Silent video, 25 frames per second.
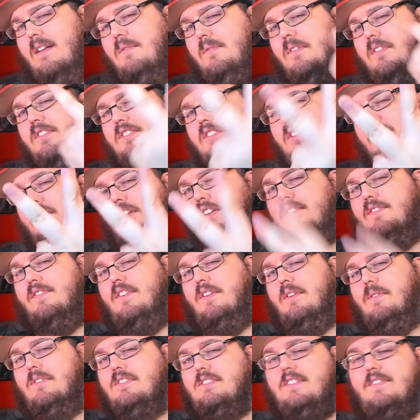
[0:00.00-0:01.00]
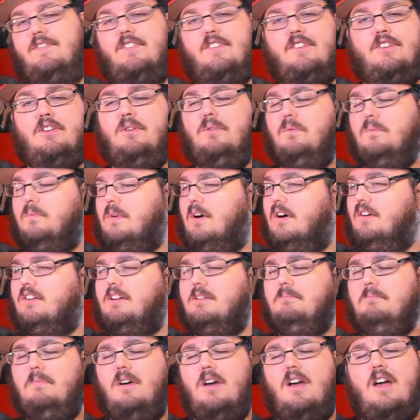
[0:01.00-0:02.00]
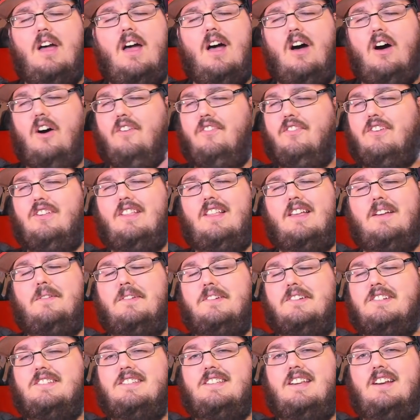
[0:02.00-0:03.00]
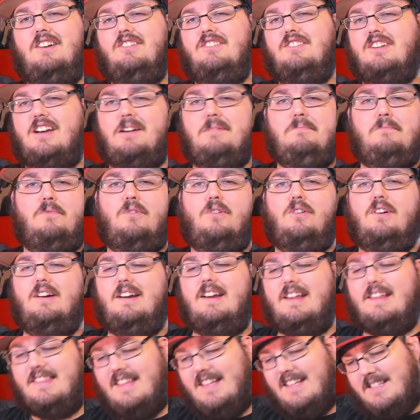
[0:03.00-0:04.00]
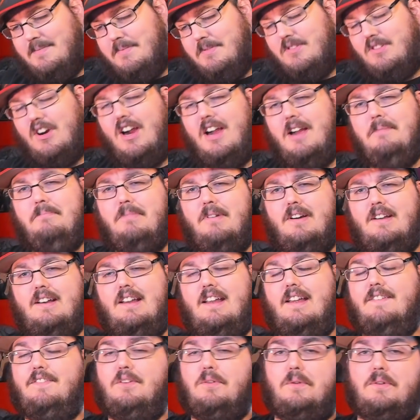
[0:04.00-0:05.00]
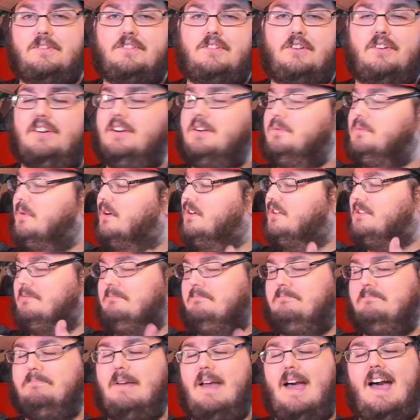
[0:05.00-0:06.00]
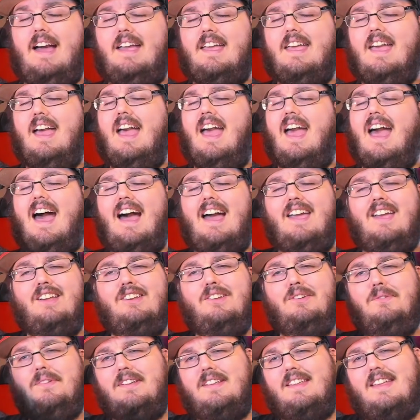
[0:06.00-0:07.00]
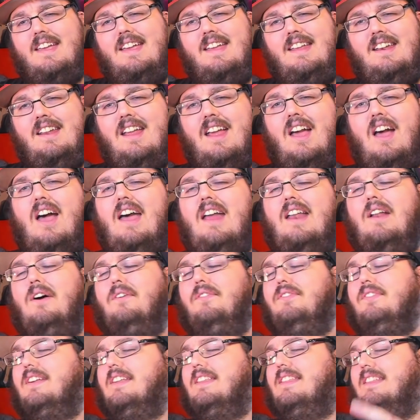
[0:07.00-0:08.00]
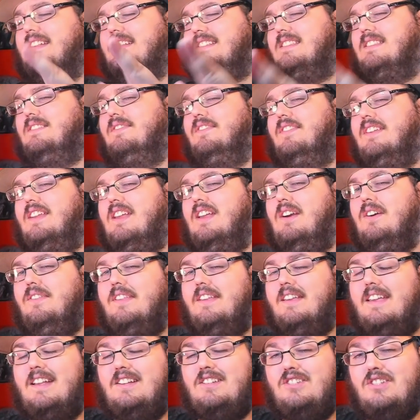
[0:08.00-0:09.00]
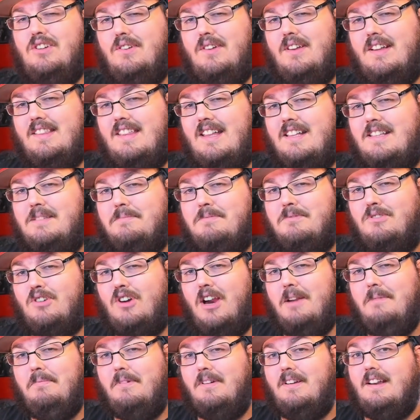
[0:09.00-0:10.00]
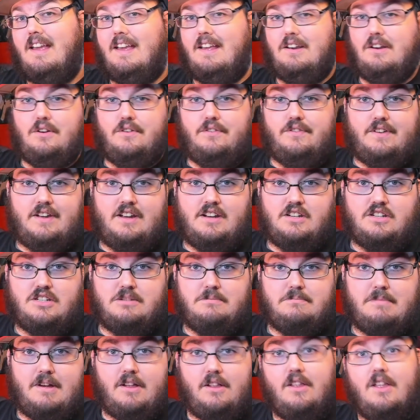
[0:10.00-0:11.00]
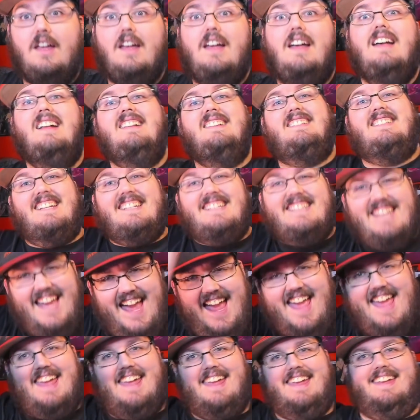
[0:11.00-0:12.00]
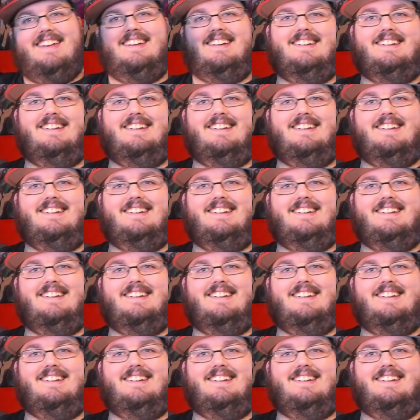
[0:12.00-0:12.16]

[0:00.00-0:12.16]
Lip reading: and returning viewers. So if you're new, welcome. Hopefully you like what you see here. Check out more and hit that subscribe button. If you're returning, welcome back. How you doing again? And hopefully this is the video that gets you hit that subscribe button and notification bell today.